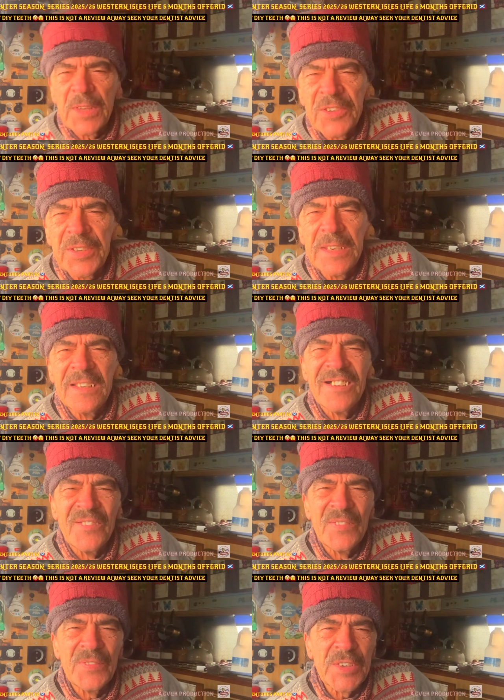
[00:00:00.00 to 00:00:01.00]
that's in,
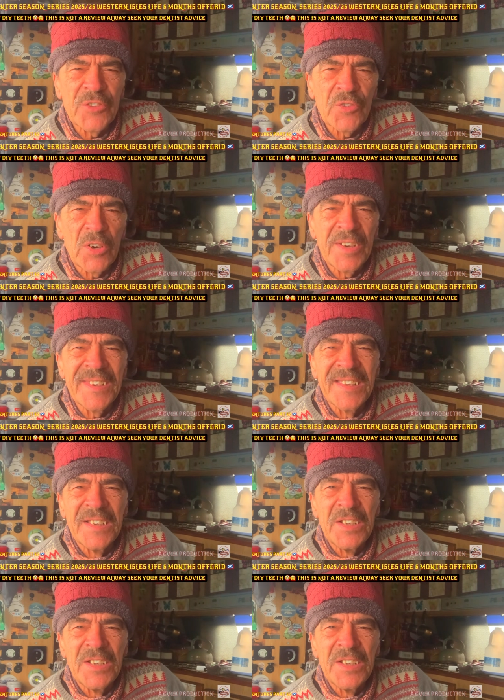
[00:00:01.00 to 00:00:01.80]
that's fine.